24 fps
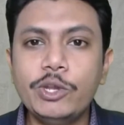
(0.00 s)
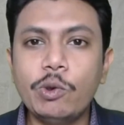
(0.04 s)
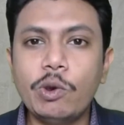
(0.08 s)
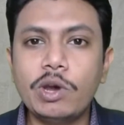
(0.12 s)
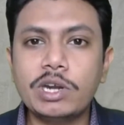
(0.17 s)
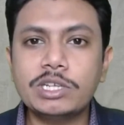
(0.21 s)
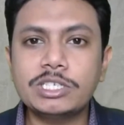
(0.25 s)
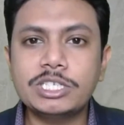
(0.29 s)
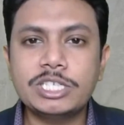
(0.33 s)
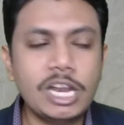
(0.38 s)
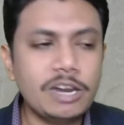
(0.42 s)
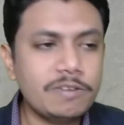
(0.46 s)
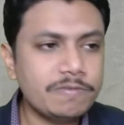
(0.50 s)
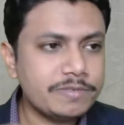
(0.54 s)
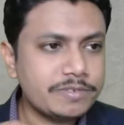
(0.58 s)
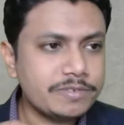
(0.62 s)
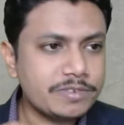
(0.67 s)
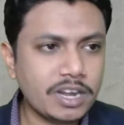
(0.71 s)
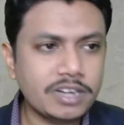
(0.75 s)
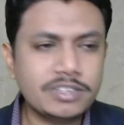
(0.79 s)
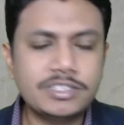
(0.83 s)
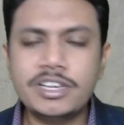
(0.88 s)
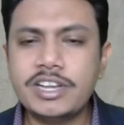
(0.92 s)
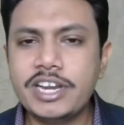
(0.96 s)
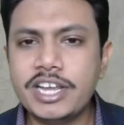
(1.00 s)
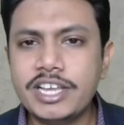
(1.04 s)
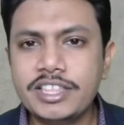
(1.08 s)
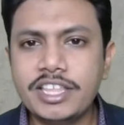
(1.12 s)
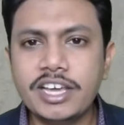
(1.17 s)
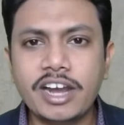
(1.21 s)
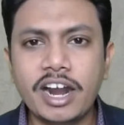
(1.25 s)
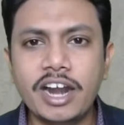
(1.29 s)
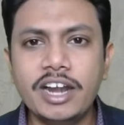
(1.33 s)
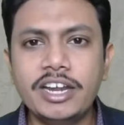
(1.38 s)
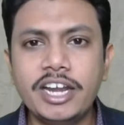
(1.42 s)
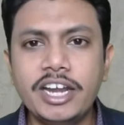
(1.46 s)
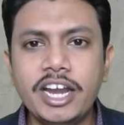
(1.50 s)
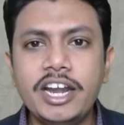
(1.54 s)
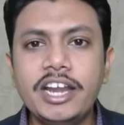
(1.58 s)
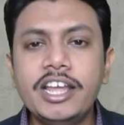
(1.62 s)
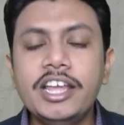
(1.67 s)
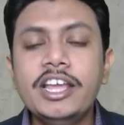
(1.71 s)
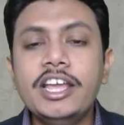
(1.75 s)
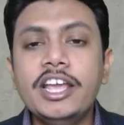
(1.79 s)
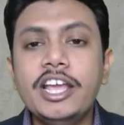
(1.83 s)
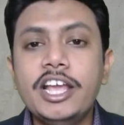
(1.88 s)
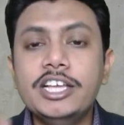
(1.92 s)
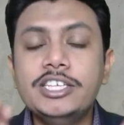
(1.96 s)
yourself, structuring the content
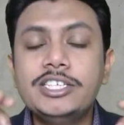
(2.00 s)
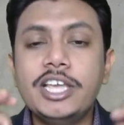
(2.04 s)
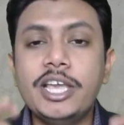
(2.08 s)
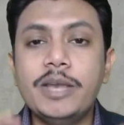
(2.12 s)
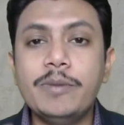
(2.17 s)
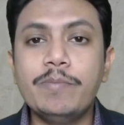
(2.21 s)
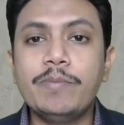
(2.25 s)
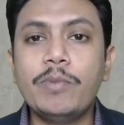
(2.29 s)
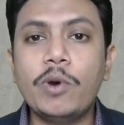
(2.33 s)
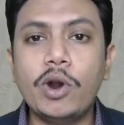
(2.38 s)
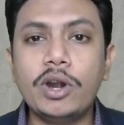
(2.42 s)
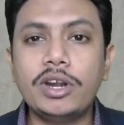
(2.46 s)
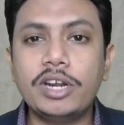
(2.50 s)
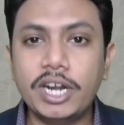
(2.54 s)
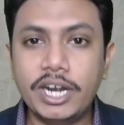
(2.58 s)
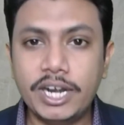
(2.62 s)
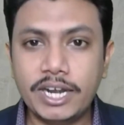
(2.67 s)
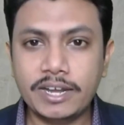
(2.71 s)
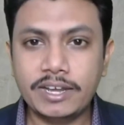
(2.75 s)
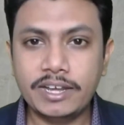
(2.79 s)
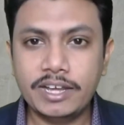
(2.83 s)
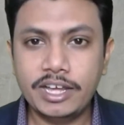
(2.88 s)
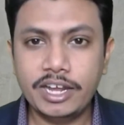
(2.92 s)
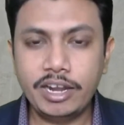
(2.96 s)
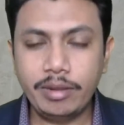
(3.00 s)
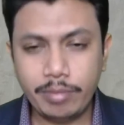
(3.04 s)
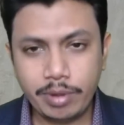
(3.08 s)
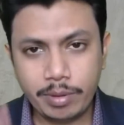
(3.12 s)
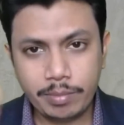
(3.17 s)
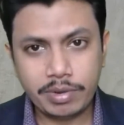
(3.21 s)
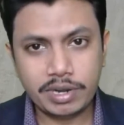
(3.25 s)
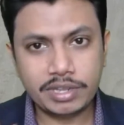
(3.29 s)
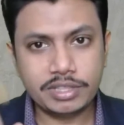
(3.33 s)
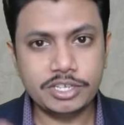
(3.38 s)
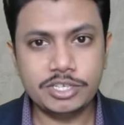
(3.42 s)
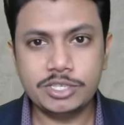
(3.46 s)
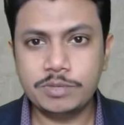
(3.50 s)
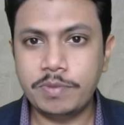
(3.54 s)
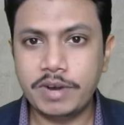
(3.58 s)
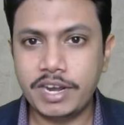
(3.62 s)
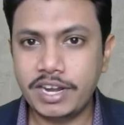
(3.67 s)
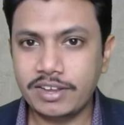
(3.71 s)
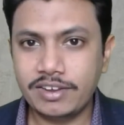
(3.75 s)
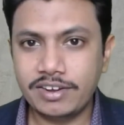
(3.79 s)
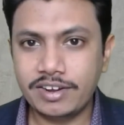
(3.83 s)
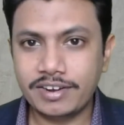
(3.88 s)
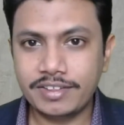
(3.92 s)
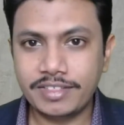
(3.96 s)
is important. Remember this
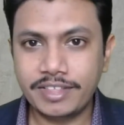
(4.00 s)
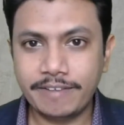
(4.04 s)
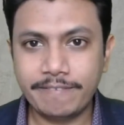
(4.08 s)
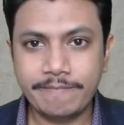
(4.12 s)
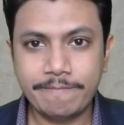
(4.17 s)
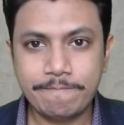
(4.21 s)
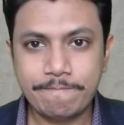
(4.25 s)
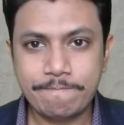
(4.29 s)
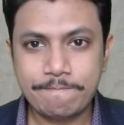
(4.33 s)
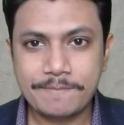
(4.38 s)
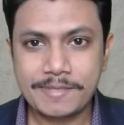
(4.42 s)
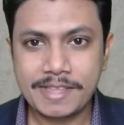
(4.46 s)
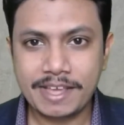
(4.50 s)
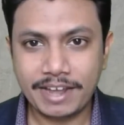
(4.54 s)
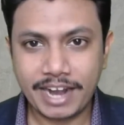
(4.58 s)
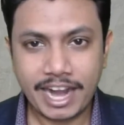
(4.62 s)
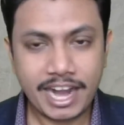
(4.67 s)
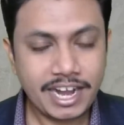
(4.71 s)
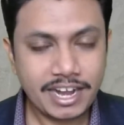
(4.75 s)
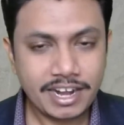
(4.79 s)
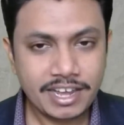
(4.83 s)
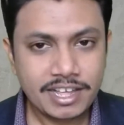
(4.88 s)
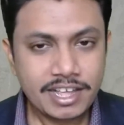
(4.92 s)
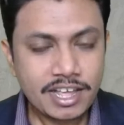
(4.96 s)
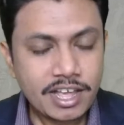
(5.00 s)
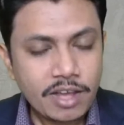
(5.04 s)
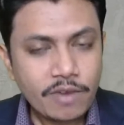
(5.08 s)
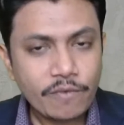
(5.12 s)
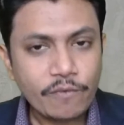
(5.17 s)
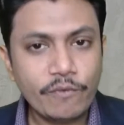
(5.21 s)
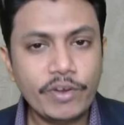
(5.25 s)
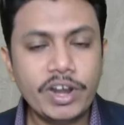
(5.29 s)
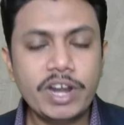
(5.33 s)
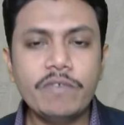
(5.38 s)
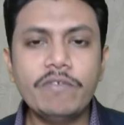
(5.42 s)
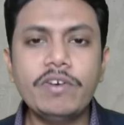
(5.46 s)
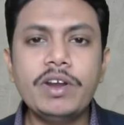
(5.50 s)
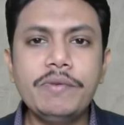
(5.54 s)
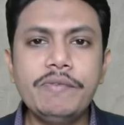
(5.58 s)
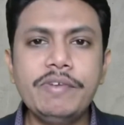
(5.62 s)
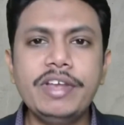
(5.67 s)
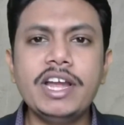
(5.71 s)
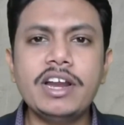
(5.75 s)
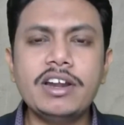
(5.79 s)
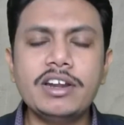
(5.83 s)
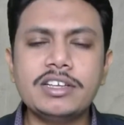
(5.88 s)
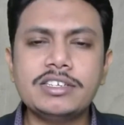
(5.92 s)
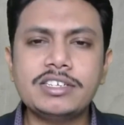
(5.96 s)
particular thing, right? Whenever
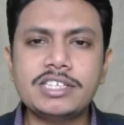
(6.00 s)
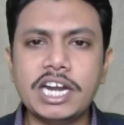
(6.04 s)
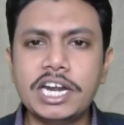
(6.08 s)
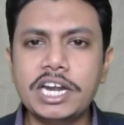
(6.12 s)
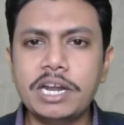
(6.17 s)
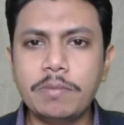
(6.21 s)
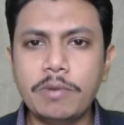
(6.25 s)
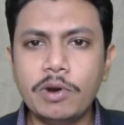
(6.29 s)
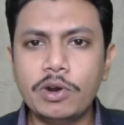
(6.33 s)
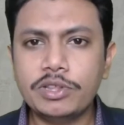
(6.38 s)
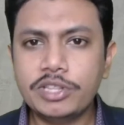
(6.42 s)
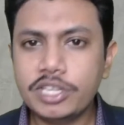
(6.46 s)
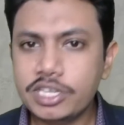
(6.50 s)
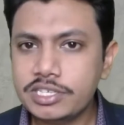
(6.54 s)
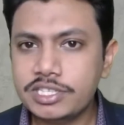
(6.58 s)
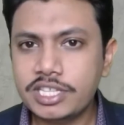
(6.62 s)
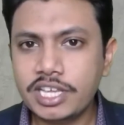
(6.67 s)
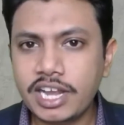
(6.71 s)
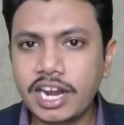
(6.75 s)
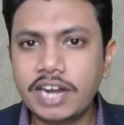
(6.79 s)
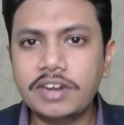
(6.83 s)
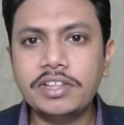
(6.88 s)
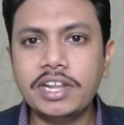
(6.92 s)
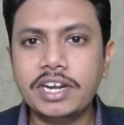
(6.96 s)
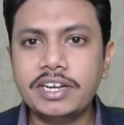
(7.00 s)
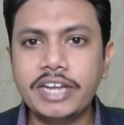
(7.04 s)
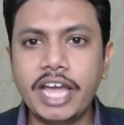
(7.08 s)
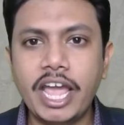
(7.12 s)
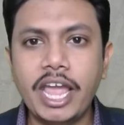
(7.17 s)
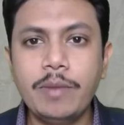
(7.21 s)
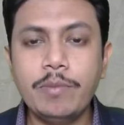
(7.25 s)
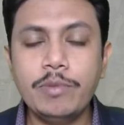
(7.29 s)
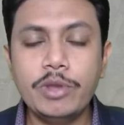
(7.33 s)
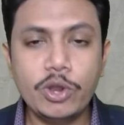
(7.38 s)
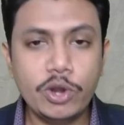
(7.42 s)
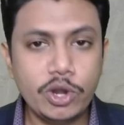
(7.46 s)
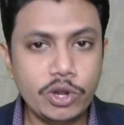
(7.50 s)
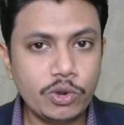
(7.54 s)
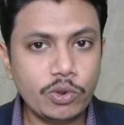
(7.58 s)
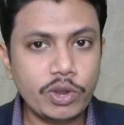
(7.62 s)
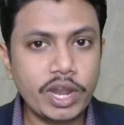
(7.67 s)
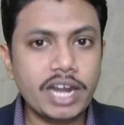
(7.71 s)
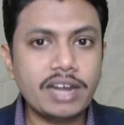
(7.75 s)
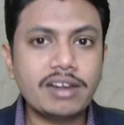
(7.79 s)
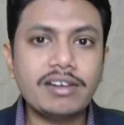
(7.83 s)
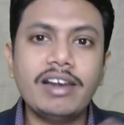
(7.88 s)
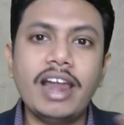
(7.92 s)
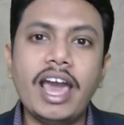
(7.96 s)
we understand about this thing at the time, you need to
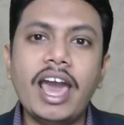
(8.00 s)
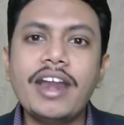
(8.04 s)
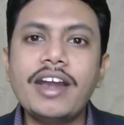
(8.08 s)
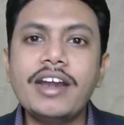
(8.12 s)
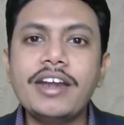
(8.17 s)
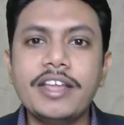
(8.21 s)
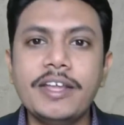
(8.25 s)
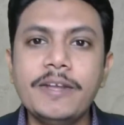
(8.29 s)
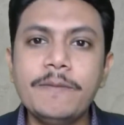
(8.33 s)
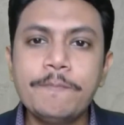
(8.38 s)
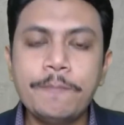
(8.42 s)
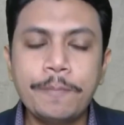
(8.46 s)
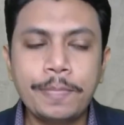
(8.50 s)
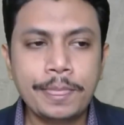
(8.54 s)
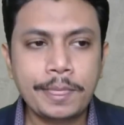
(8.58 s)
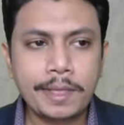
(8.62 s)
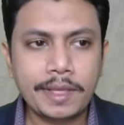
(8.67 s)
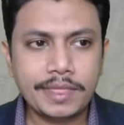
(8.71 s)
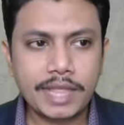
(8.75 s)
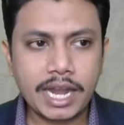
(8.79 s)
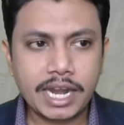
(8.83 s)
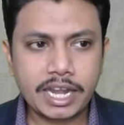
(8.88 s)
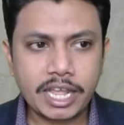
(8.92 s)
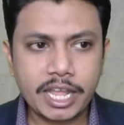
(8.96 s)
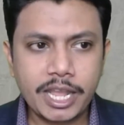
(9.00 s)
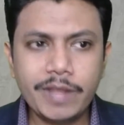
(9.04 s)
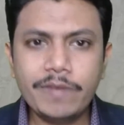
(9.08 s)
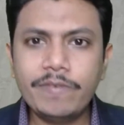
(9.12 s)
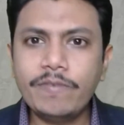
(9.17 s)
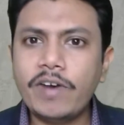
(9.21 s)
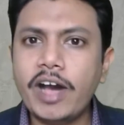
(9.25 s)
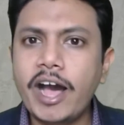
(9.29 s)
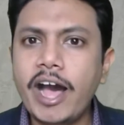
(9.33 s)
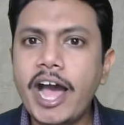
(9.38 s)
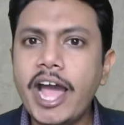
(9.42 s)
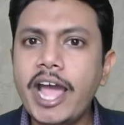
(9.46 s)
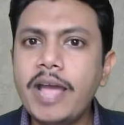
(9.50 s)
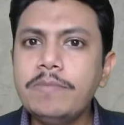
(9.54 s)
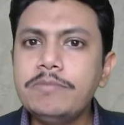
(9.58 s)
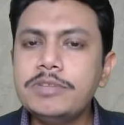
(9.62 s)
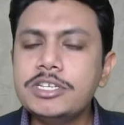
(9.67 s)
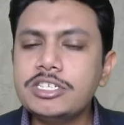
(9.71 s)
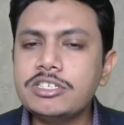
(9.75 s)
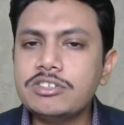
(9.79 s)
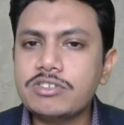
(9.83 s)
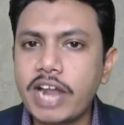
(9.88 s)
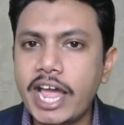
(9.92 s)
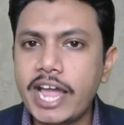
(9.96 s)
get clarity that if I am
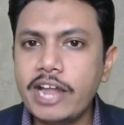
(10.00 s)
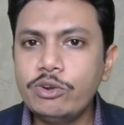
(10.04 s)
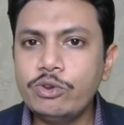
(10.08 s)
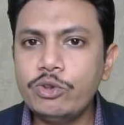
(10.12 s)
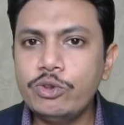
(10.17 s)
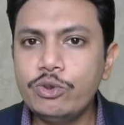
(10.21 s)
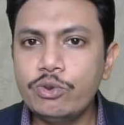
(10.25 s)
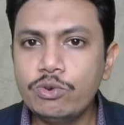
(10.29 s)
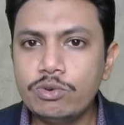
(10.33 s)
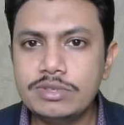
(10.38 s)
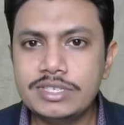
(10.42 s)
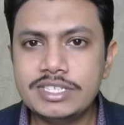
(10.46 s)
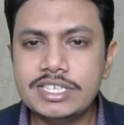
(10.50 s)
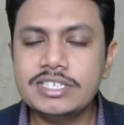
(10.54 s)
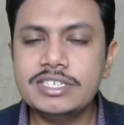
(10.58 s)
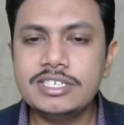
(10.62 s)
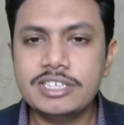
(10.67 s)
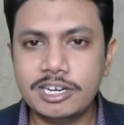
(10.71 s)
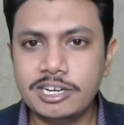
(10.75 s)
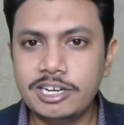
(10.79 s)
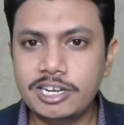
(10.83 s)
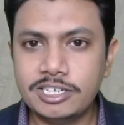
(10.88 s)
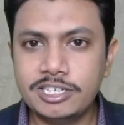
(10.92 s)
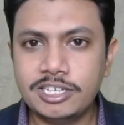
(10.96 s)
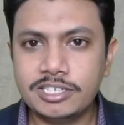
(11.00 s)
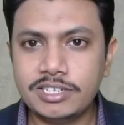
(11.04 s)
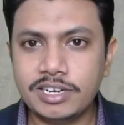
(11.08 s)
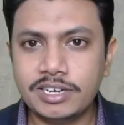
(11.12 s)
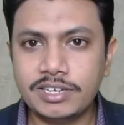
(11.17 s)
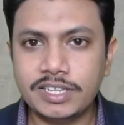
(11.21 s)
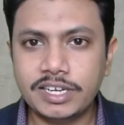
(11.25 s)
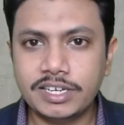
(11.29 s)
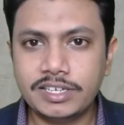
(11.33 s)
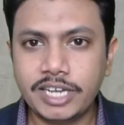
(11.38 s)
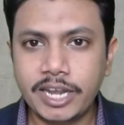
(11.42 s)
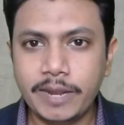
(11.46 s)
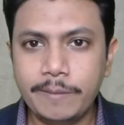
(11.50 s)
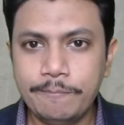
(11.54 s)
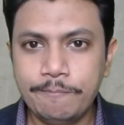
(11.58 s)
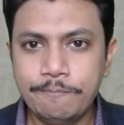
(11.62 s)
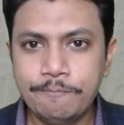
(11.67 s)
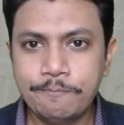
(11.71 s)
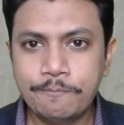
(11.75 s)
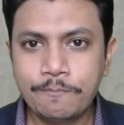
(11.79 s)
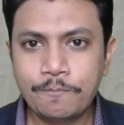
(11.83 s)
just trying to use these sentences at that time,